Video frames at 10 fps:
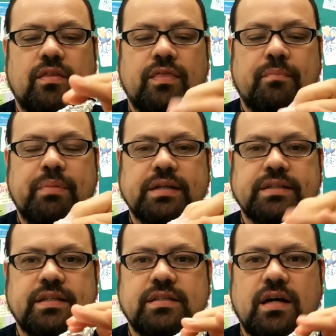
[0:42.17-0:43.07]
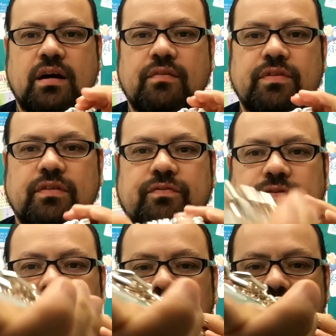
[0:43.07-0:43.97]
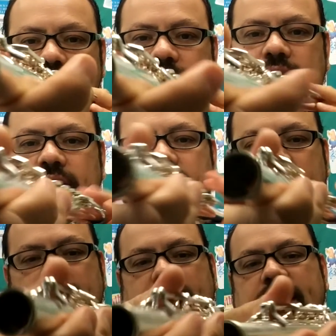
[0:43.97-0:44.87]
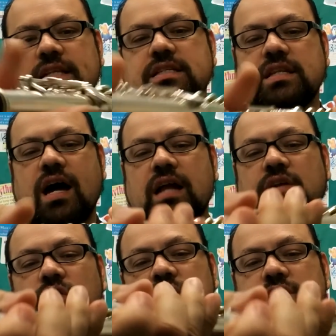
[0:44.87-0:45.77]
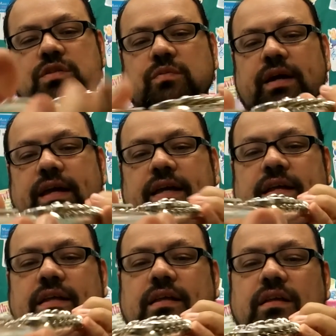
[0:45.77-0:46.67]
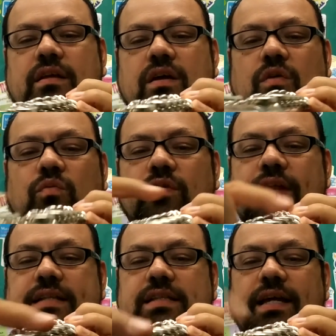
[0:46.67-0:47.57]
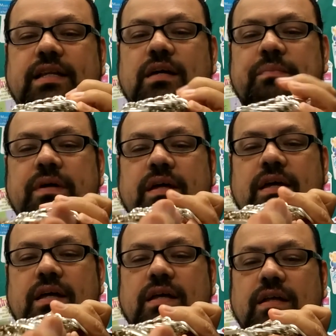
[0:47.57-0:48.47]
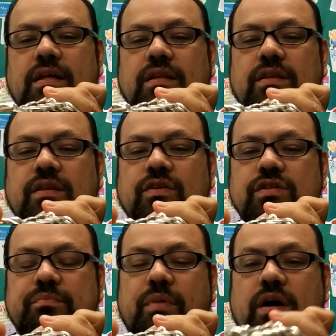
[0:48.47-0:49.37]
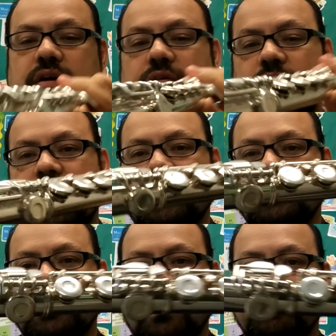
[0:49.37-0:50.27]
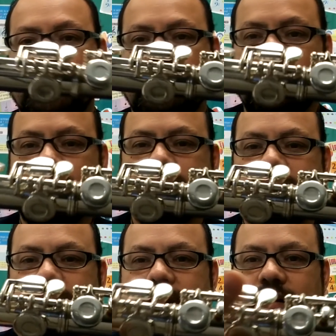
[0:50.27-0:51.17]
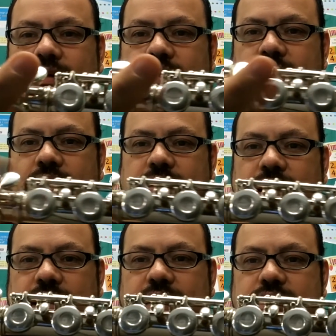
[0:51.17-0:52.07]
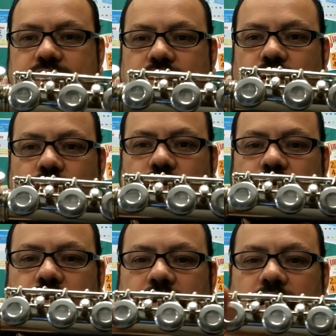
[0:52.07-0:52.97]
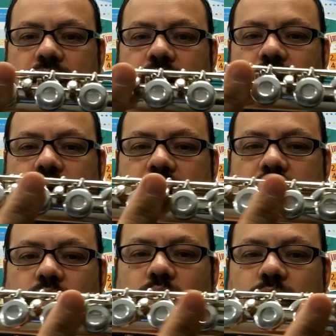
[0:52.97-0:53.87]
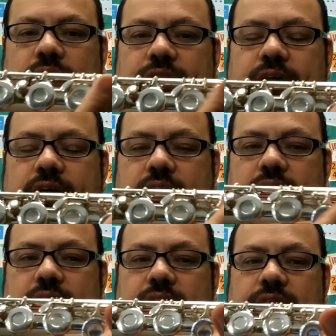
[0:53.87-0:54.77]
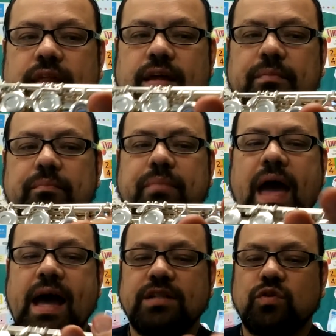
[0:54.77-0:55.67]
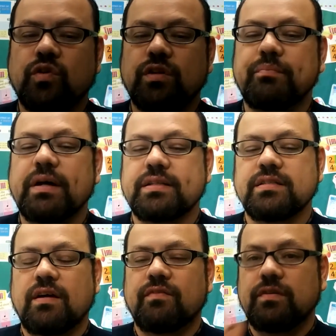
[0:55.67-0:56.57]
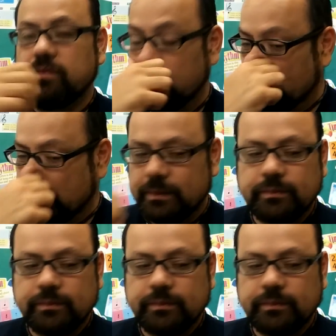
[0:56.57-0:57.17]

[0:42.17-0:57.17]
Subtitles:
the buttons of the flute. It does not go this way. Where that's lined up, there's a bar right on top that you see here that needs to go along with the pads or the buttons of the flute.